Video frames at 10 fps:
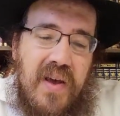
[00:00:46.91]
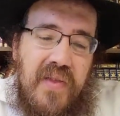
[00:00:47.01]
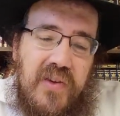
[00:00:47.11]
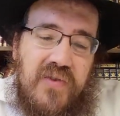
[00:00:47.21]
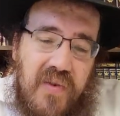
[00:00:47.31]

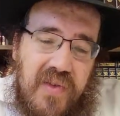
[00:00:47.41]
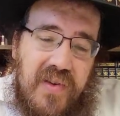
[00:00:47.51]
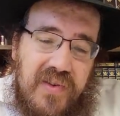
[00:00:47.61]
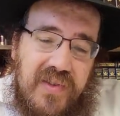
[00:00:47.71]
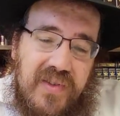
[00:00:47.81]
The truth
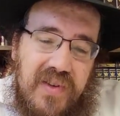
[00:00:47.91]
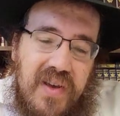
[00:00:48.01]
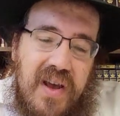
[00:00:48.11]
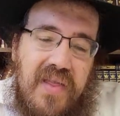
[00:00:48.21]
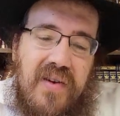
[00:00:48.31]
is,
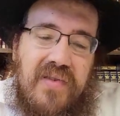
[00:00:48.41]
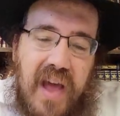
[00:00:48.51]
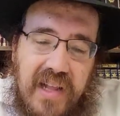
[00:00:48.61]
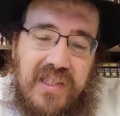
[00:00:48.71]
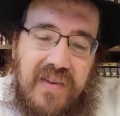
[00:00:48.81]
there are
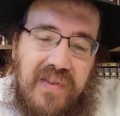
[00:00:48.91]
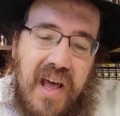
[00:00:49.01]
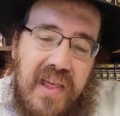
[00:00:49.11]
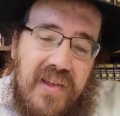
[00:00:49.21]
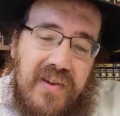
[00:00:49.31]
tens of
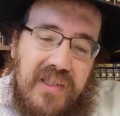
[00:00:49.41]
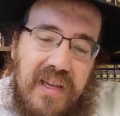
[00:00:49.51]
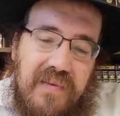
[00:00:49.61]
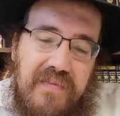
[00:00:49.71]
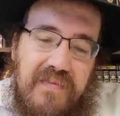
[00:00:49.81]
letters
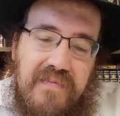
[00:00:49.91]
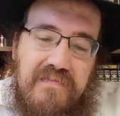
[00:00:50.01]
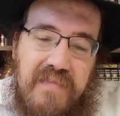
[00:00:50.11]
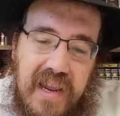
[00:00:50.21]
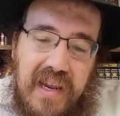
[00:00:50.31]
and
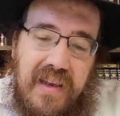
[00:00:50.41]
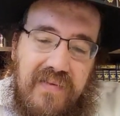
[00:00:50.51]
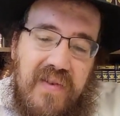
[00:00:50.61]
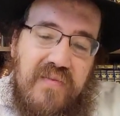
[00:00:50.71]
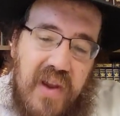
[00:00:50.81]
many
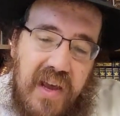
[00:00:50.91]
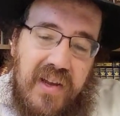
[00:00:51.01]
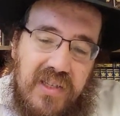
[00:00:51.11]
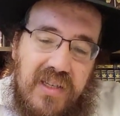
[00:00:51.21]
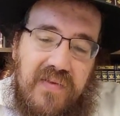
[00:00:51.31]

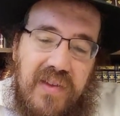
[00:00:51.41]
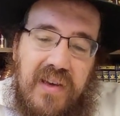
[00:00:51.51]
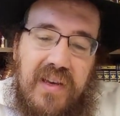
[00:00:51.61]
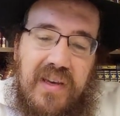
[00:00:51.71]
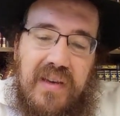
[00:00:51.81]
Verbrengens of
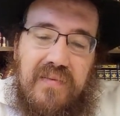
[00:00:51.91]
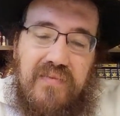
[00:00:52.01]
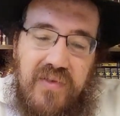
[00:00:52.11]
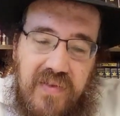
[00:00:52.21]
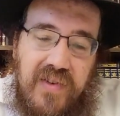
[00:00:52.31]
the
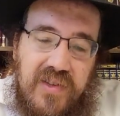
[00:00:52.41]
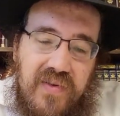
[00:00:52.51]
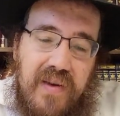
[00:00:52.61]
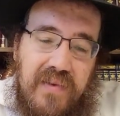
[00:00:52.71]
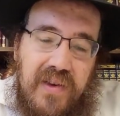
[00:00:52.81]
previous
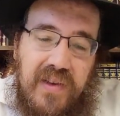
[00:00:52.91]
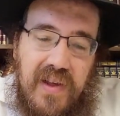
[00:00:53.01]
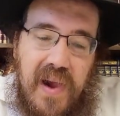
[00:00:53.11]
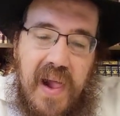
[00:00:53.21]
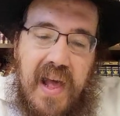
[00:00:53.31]
Rebbe,
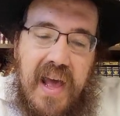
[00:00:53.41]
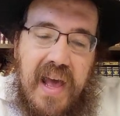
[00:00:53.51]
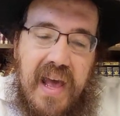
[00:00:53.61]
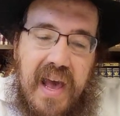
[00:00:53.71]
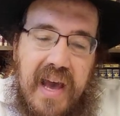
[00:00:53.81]

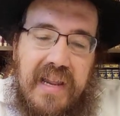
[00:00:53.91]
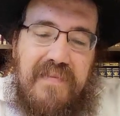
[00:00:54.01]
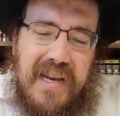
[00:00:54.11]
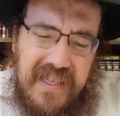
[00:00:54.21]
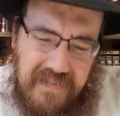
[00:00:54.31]
and he
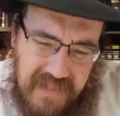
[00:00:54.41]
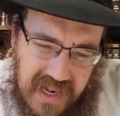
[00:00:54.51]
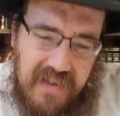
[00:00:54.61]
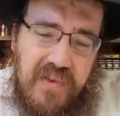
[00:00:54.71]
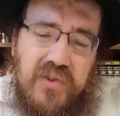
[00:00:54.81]
makes a big
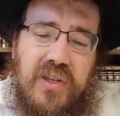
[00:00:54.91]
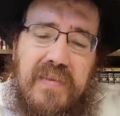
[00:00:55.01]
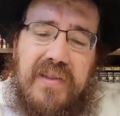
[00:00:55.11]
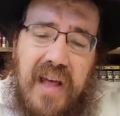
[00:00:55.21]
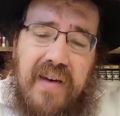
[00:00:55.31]
commotion
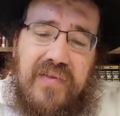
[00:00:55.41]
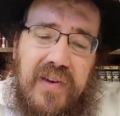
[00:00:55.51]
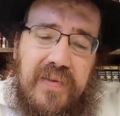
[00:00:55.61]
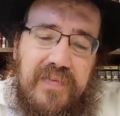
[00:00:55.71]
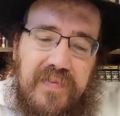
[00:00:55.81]
about davening.